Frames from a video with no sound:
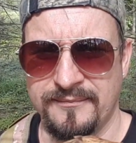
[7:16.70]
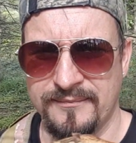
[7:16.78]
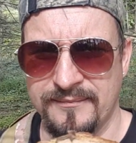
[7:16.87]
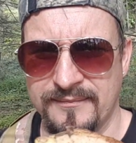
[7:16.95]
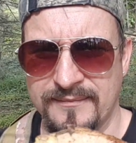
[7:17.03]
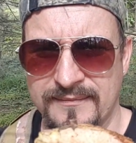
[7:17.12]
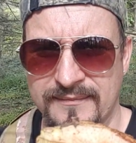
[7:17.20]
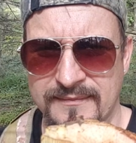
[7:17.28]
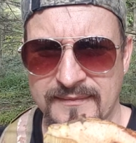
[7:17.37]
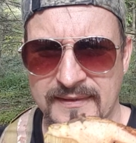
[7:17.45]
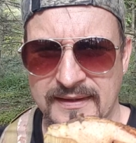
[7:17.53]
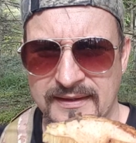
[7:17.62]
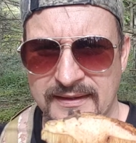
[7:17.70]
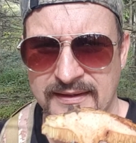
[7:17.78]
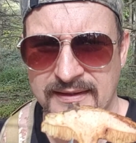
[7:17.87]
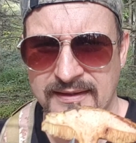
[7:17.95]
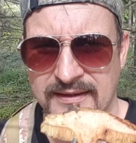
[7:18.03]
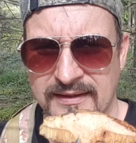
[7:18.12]

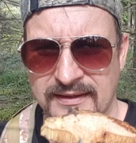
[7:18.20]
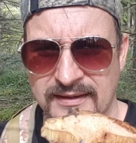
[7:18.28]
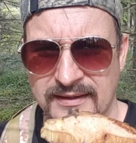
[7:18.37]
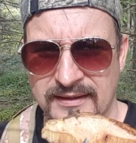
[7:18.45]
(silence)